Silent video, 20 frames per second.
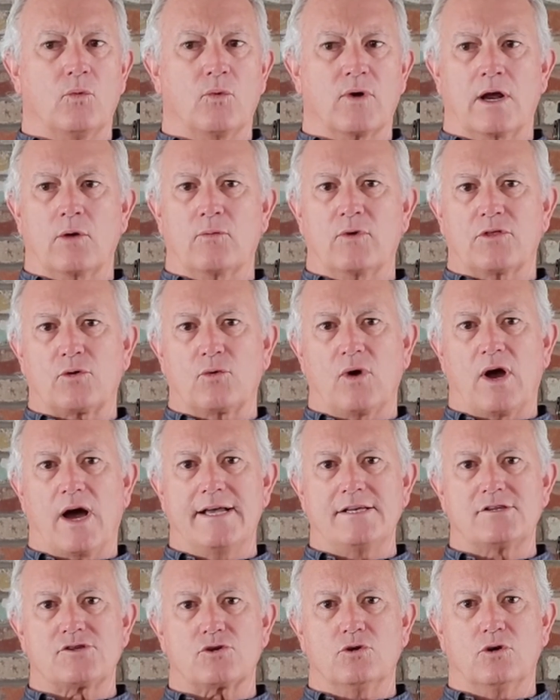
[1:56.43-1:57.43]
When I went through
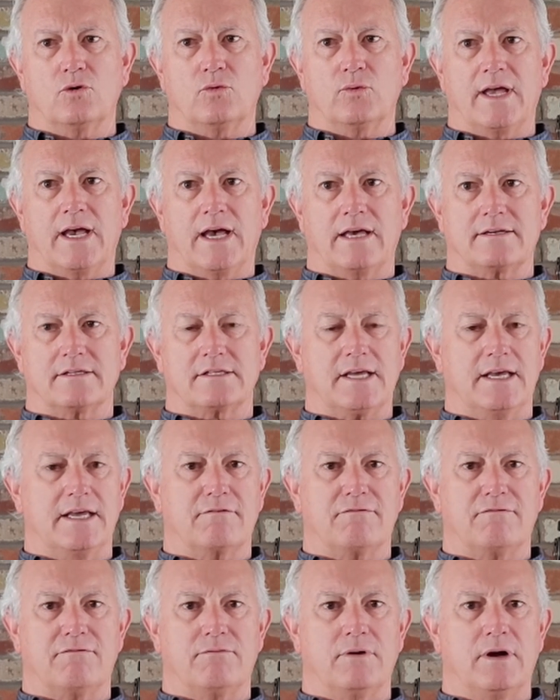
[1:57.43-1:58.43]
high school, we had to
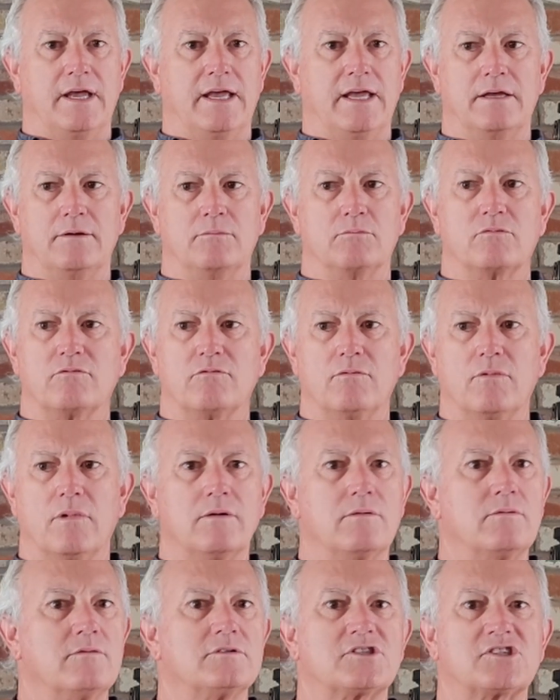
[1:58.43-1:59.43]
take a
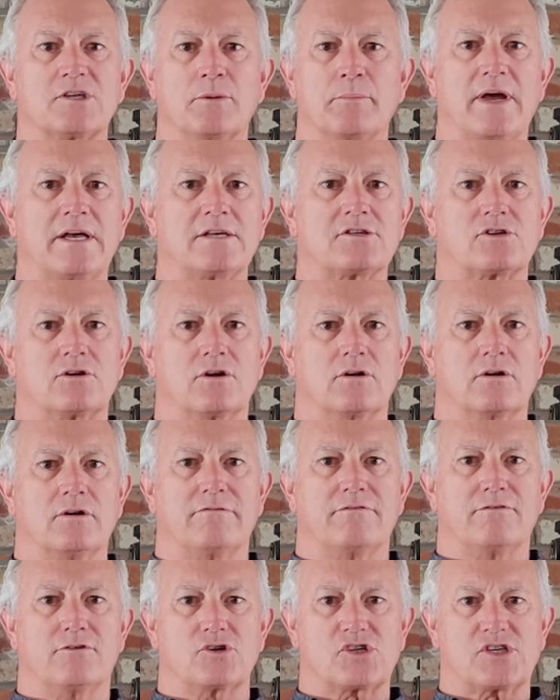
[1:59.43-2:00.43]
semester
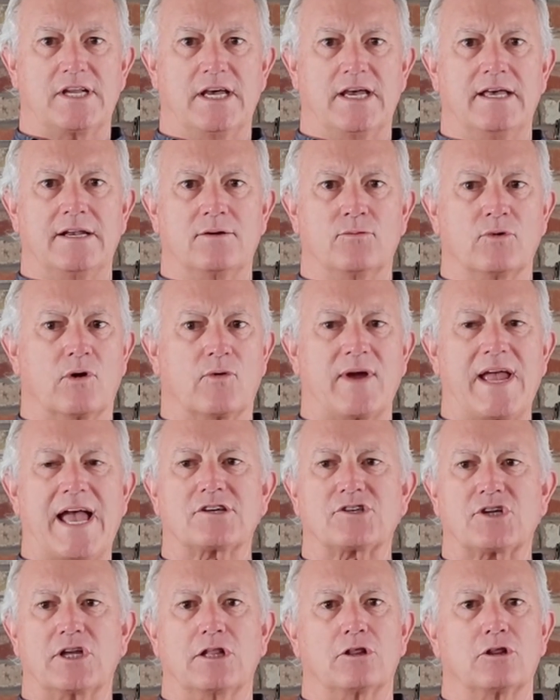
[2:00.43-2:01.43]
of first aid where we
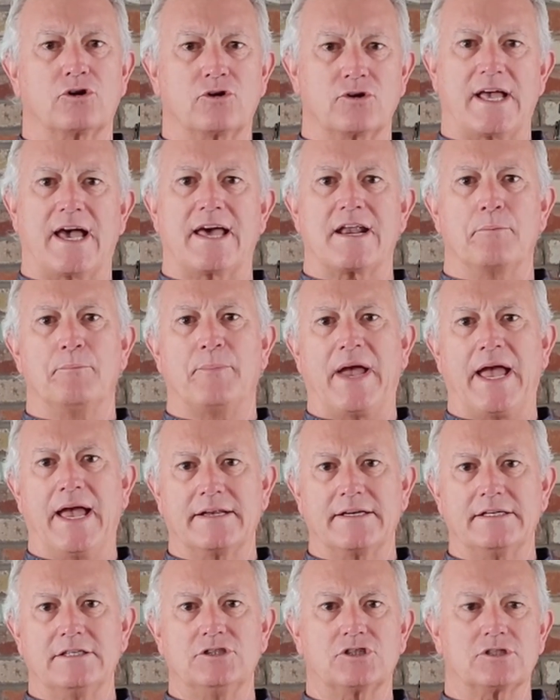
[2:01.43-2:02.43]
actually learned how to
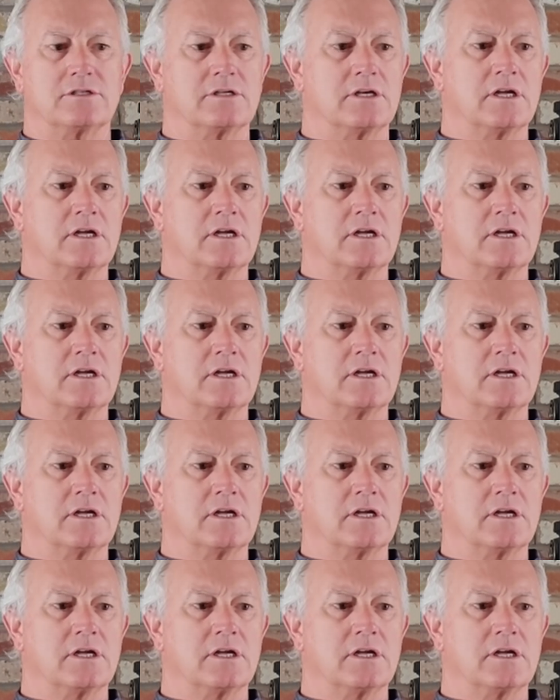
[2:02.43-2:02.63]
bandage